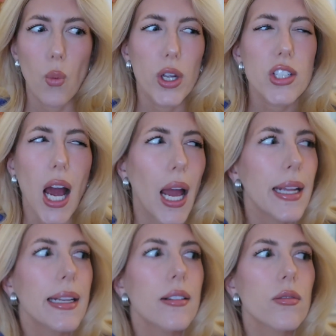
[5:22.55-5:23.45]
which I
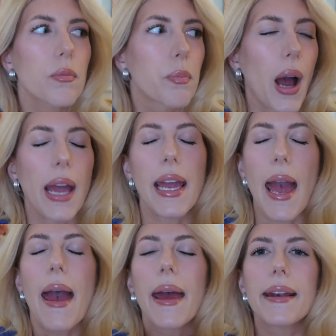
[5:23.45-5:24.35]
didn't buy
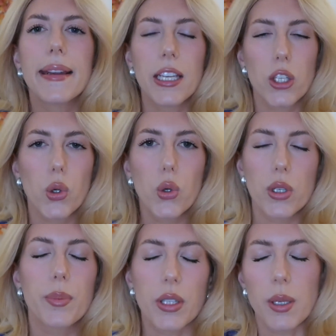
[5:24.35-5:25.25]
any
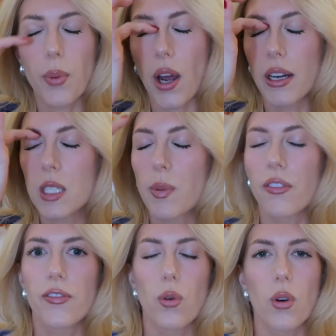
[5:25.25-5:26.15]
Huda Beauty products
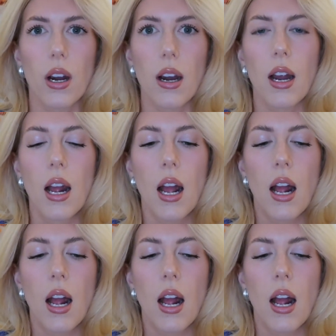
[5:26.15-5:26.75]
before